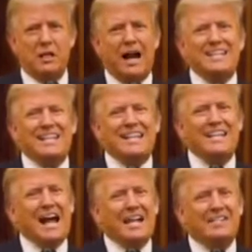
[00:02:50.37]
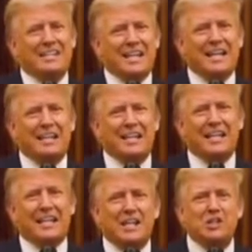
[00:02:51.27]
I did not seek
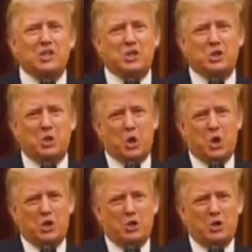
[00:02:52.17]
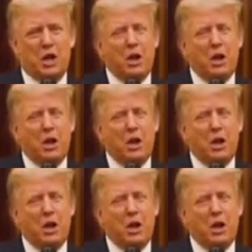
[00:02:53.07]
the easiest course.